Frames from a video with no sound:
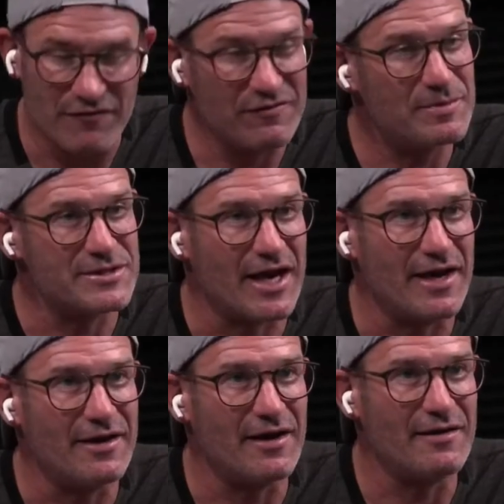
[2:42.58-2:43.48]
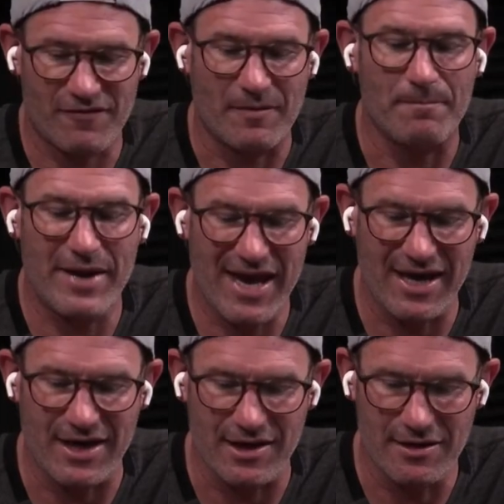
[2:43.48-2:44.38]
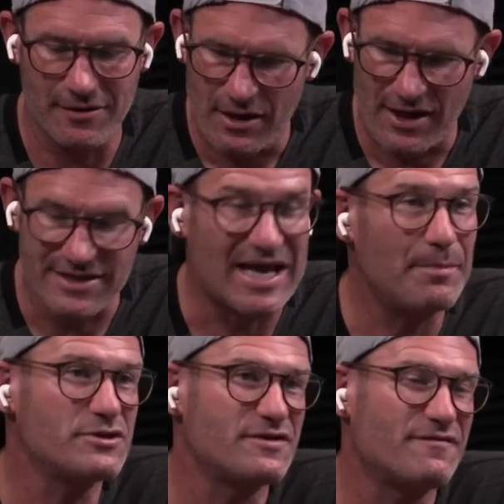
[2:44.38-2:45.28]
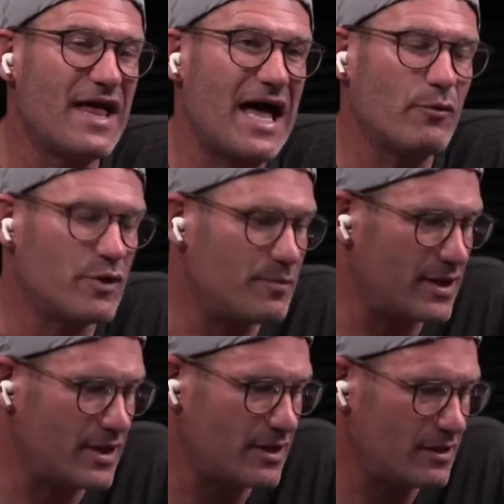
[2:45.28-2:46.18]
flip side, from pain, examples of that would be